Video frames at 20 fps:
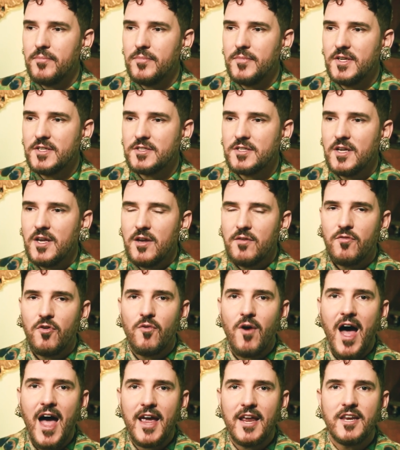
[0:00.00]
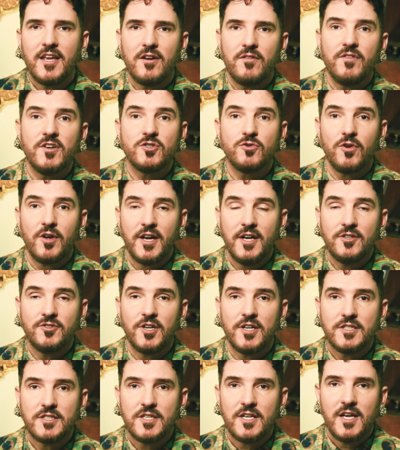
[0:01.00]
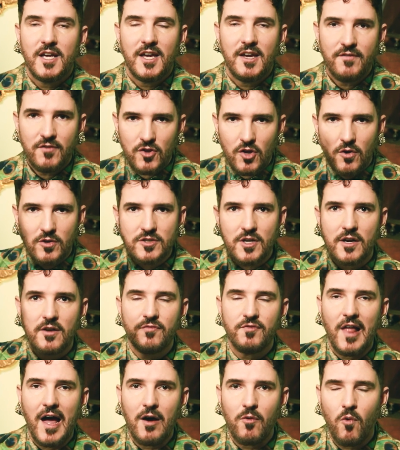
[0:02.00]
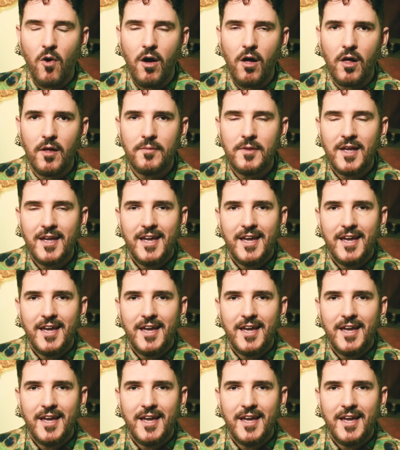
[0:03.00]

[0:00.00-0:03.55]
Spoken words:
this variety and visual interest, even though it's on a flat wall,